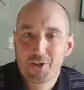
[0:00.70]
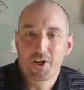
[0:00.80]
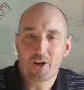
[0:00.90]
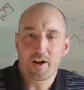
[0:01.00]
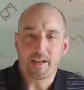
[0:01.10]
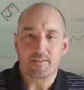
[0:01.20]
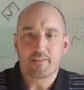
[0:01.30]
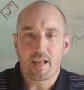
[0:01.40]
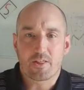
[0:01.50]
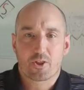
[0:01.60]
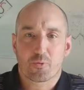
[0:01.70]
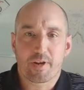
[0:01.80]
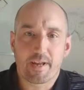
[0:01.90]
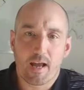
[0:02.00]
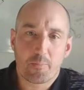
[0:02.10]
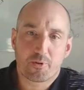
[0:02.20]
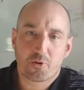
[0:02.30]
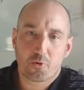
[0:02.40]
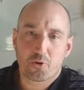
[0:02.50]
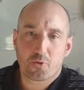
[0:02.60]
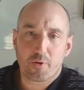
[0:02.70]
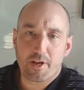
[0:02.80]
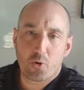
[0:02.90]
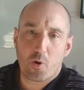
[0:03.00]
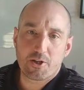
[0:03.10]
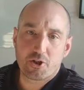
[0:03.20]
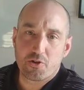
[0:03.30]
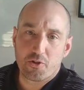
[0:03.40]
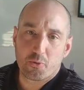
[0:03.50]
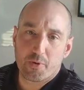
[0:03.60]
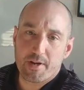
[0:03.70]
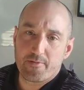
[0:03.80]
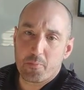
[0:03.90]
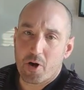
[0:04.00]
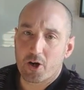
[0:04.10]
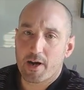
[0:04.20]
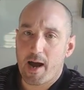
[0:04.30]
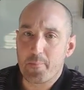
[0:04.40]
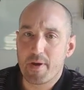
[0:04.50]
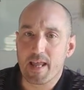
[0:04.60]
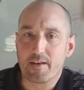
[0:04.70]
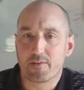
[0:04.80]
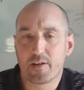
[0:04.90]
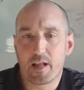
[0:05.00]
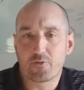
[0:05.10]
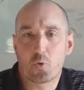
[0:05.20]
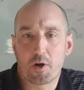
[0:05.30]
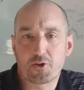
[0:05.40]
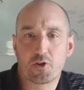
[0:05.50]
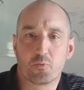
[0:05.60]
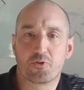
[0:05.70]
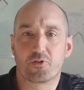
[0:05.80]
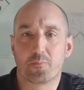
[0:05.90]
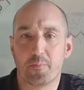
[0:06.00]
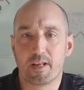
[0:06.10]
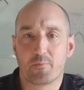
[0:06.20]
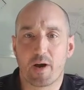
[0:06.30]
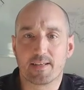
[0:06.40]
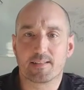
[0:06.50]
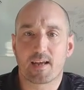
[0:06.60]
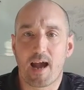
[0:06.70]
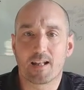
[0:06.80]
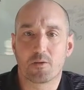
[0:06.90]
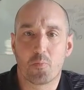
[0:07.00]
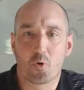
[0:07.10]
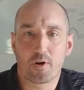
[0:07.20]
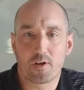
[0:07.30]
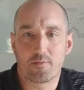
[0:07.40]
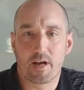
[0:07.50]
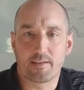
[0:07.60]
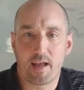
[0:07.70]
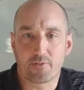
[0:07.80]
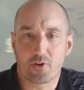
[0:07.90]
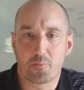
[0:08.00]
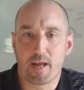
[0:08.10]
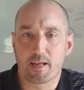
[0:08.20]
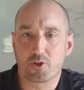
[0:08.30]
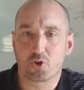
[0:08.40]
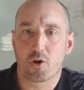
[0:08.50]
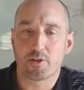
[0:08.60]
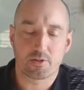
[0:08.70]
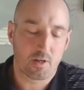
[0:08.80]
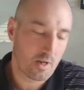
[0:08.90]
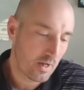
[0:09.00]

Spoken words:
All right, day 3, episode 3, question 3 of the Marcom Minute. Today's question was submitted by Scott Lamort of Itasca Bank and Trust.